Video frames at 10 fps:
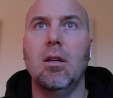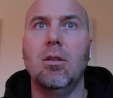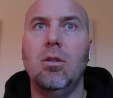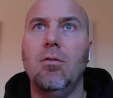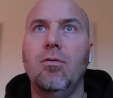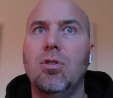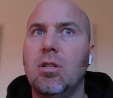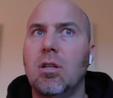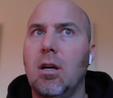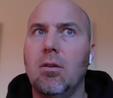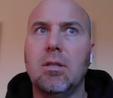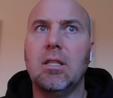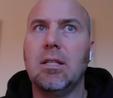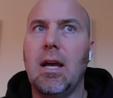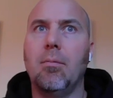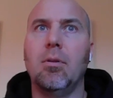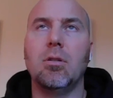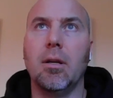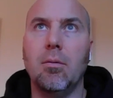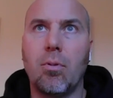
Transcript: You've just got to establish, like,